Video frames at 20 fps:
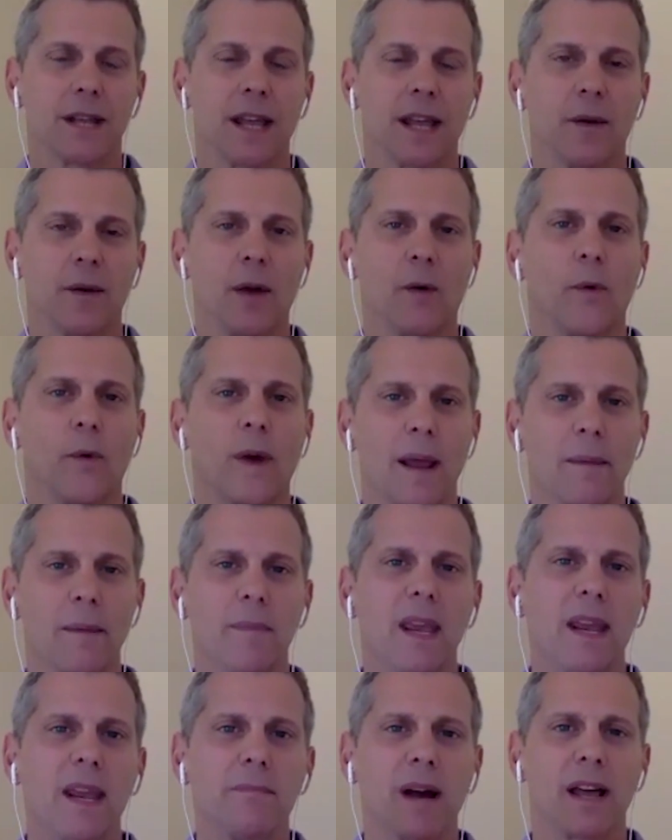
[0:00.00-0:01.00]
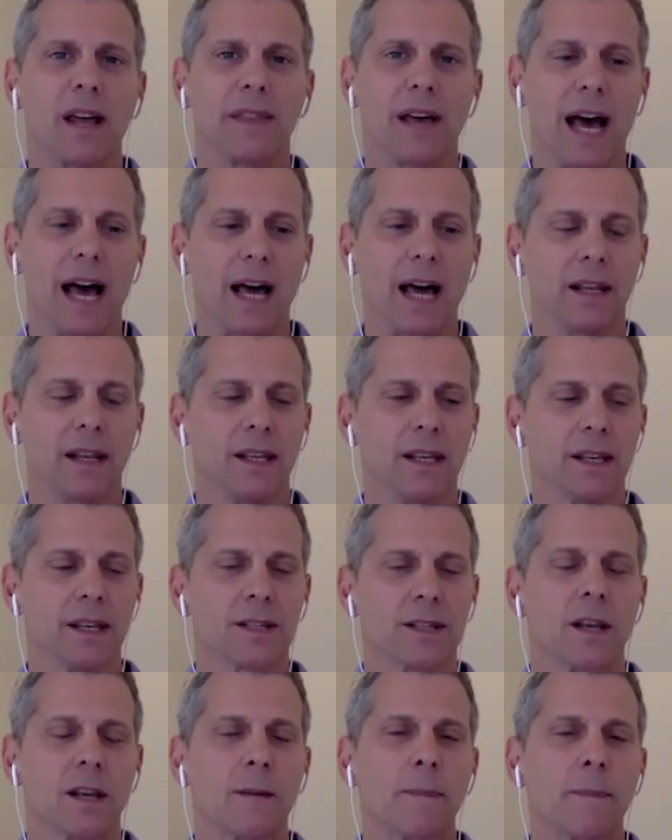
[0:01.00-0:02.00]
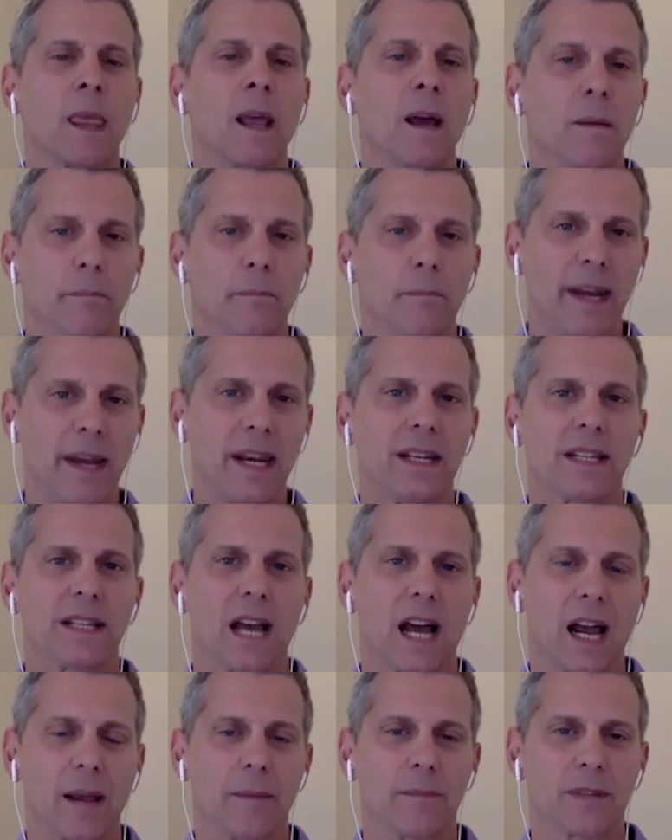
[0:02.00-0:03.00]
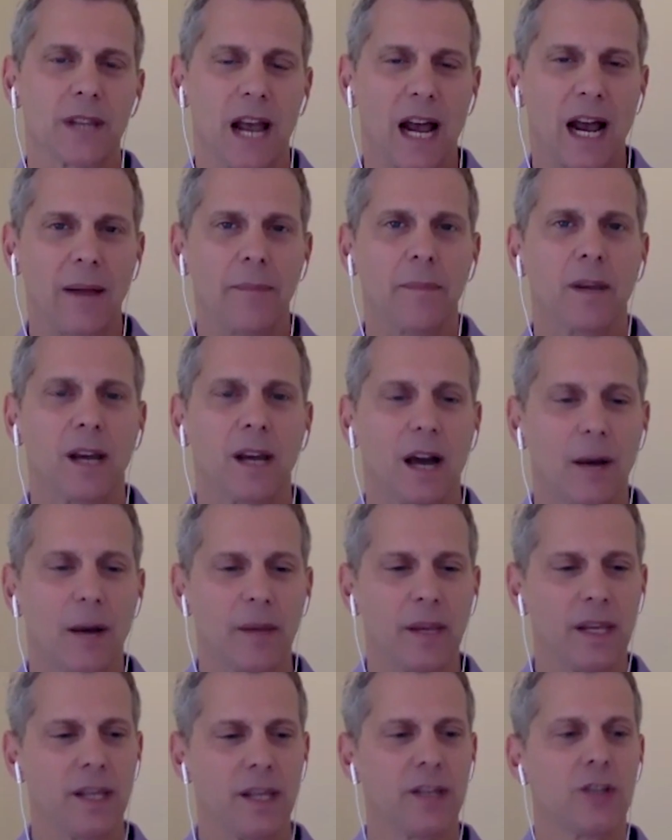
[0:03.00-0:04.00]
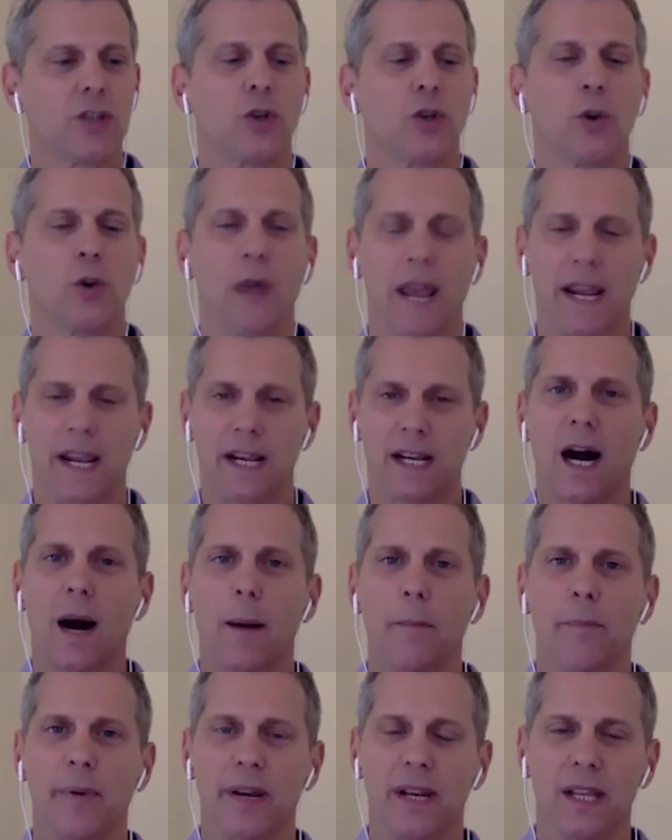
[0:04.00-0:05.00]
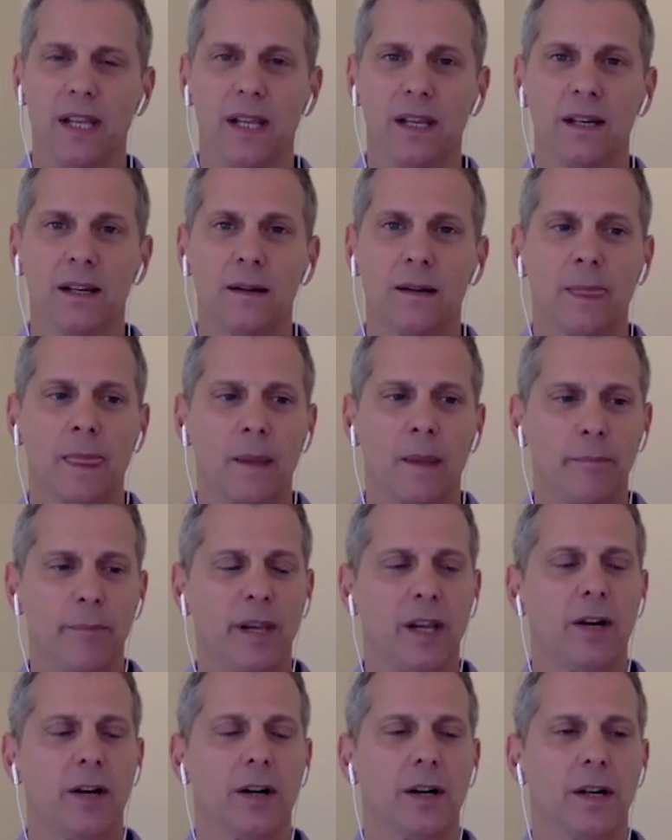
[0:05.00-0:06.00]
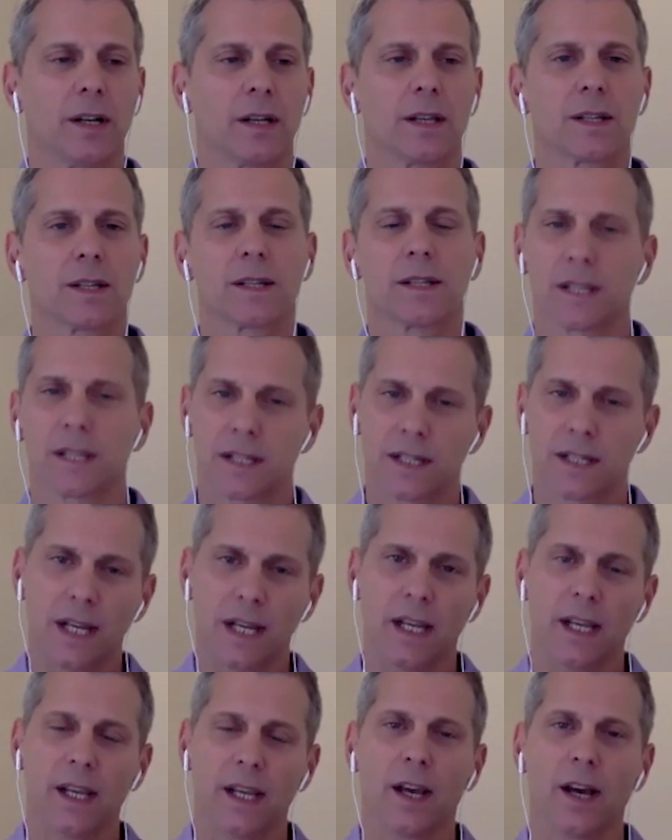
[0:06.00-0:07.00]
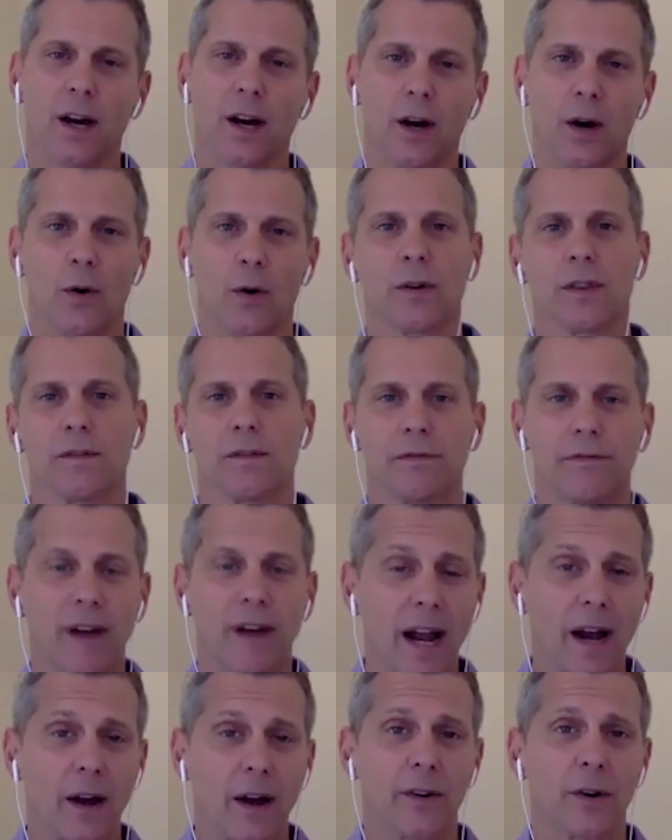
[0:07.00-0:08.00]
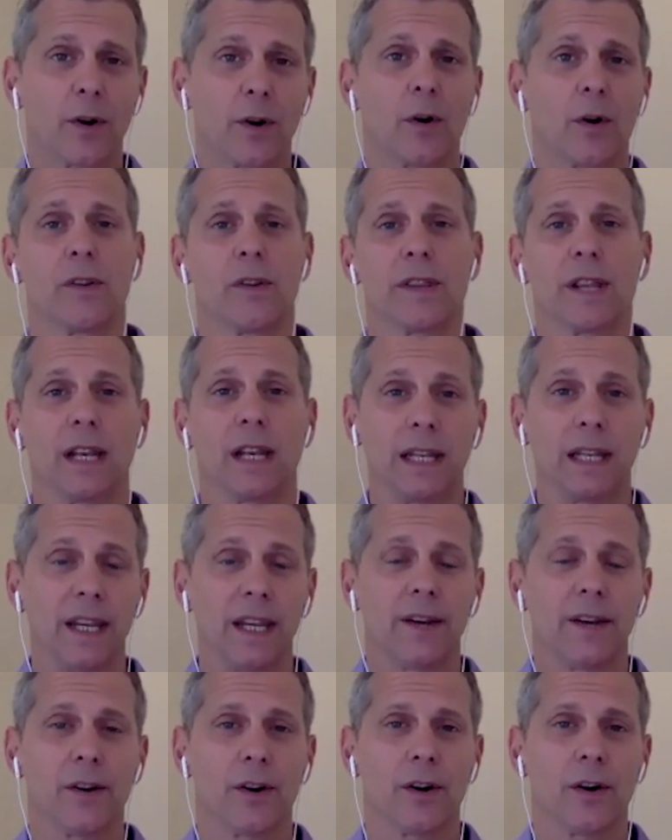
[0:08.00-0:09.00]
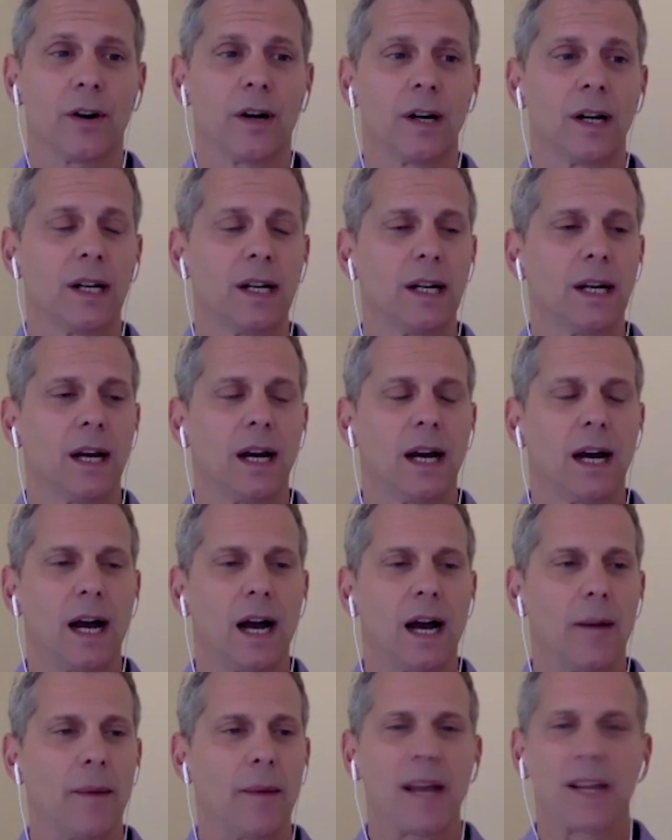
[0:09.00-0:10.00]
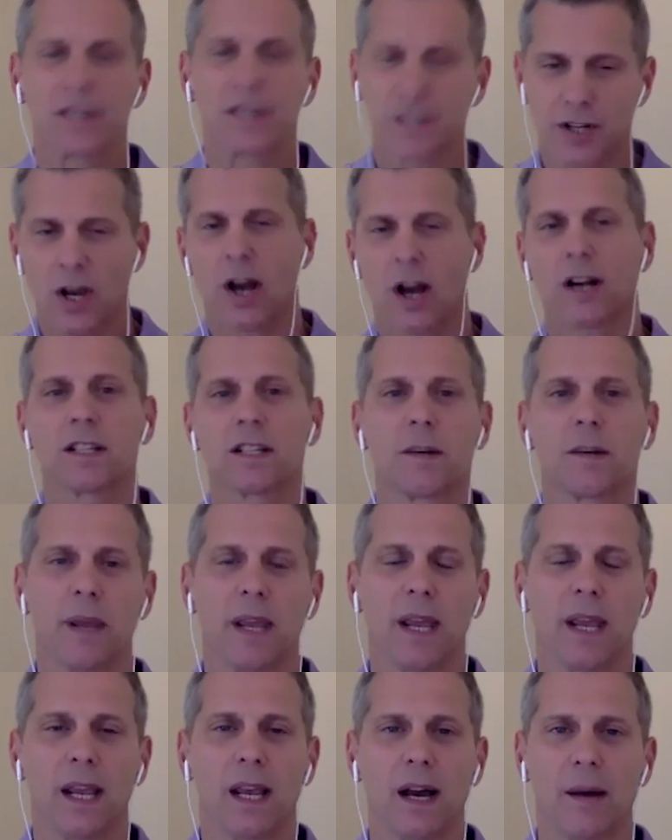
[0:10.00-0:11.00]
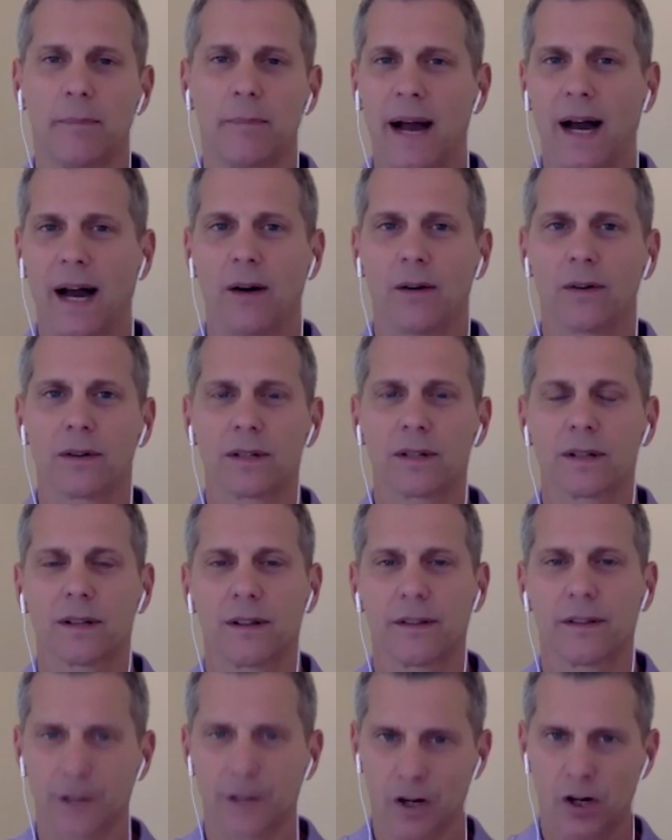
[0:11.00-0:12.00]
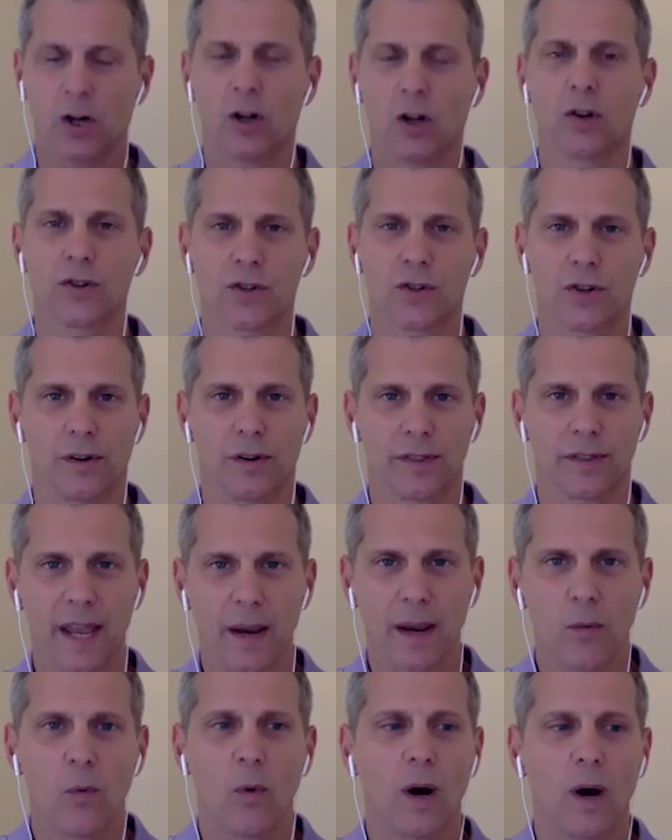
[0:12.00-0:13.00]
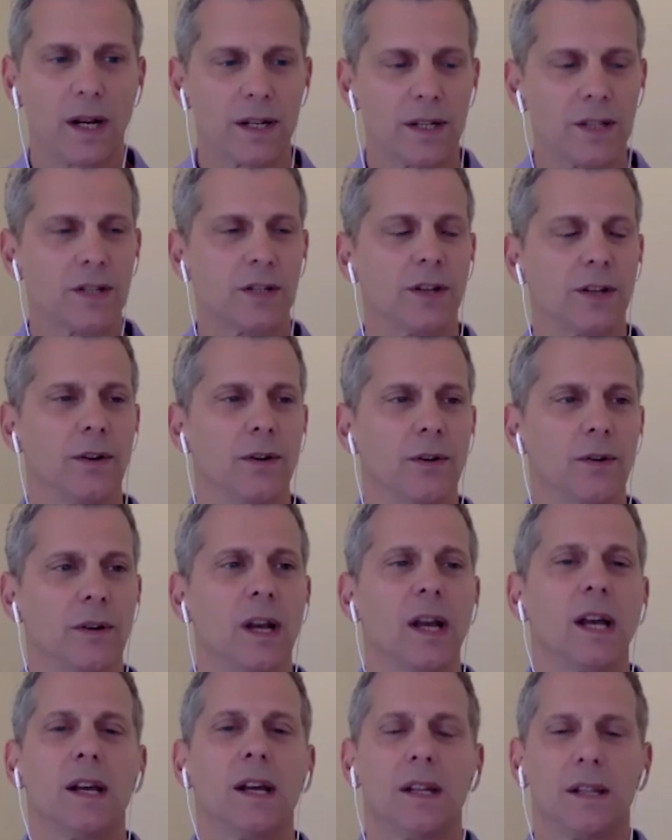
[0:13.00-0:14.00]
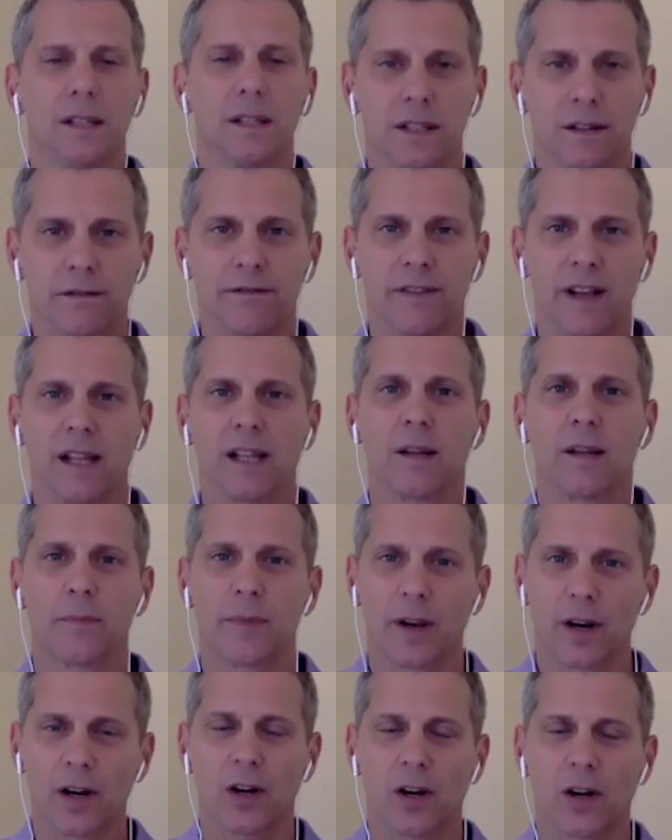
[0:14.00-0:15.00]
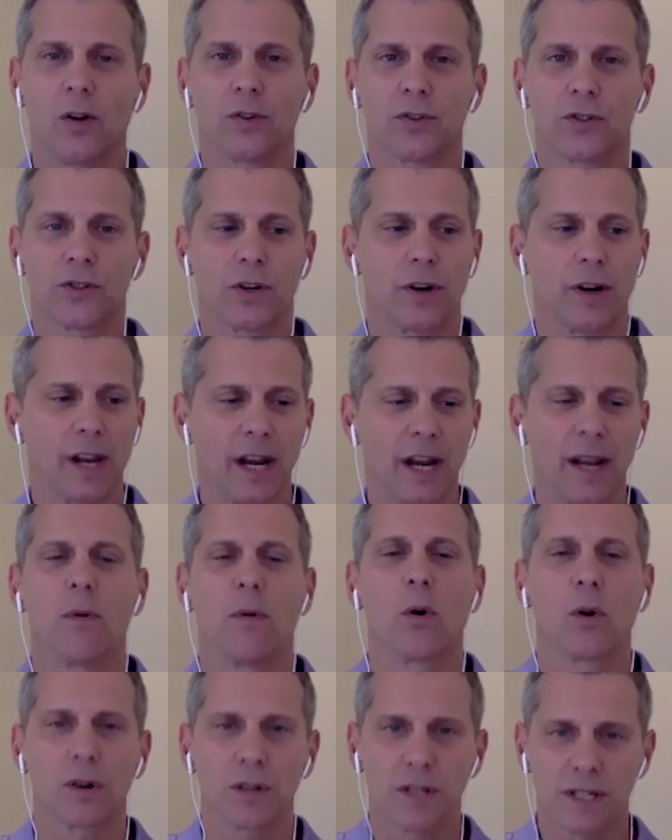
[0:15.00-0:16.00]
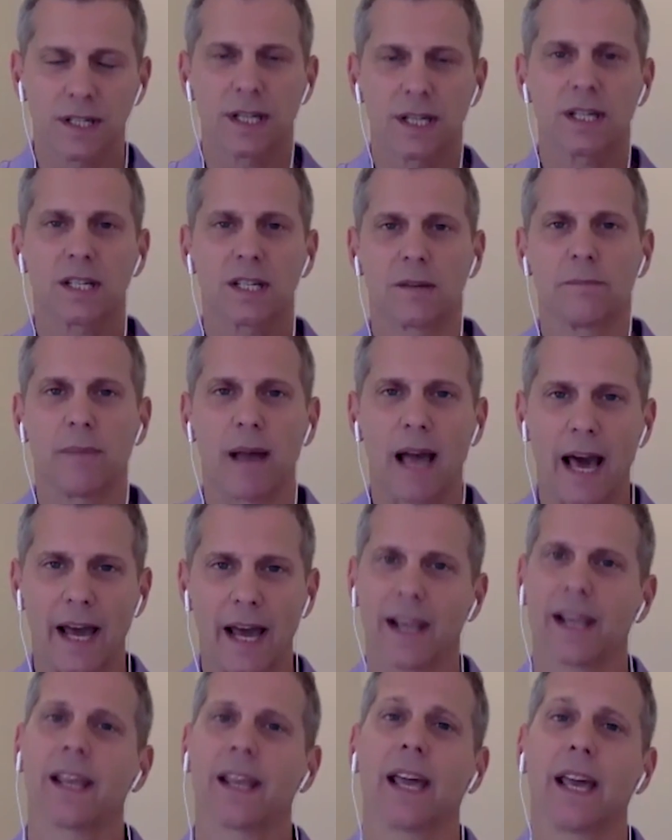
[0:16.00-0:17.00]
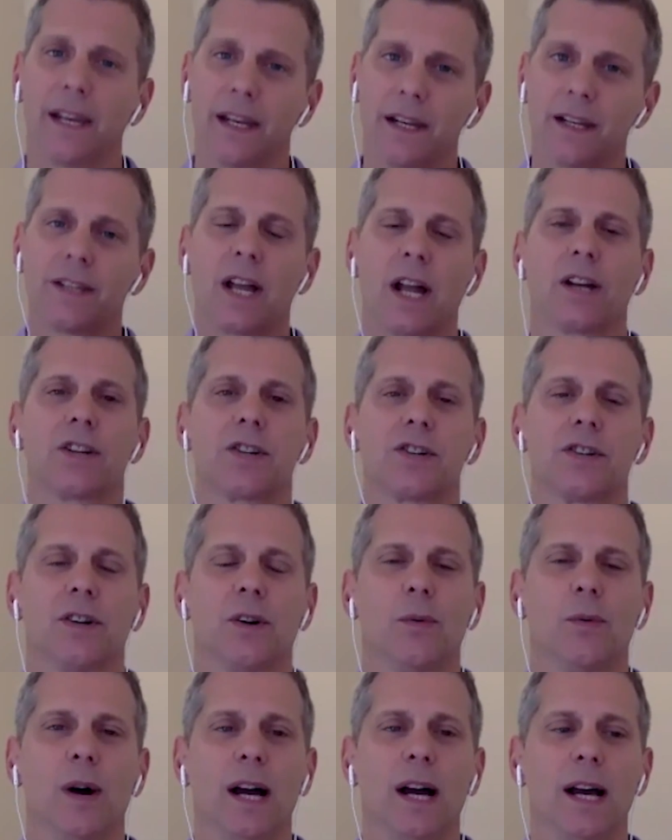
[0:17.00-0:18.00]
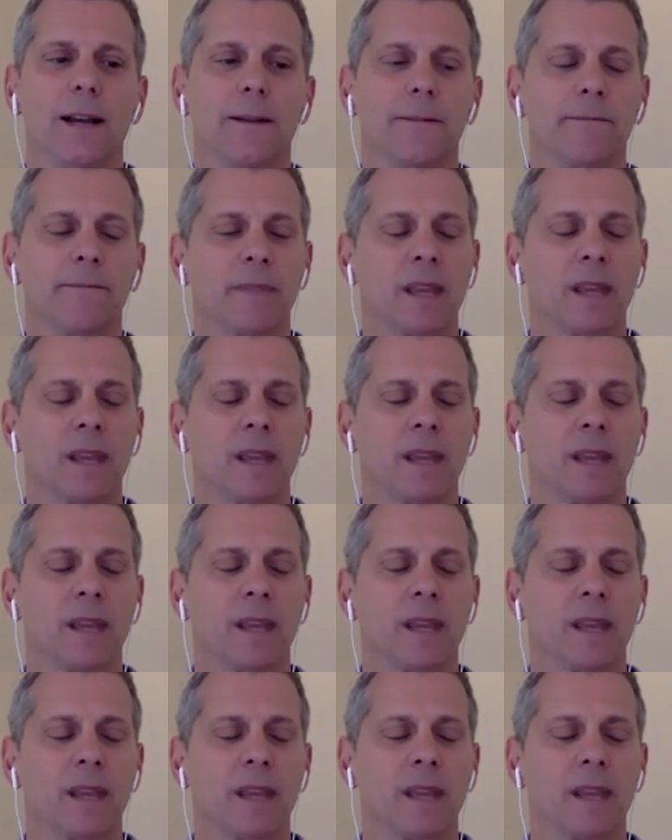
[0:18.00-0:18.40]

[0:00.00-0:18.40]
And what I mean by that is many times I'm coming into a company because the CEO or the founder or the leader has talked to me about their culture. They want to develop their culture in a more systematic and intentional way.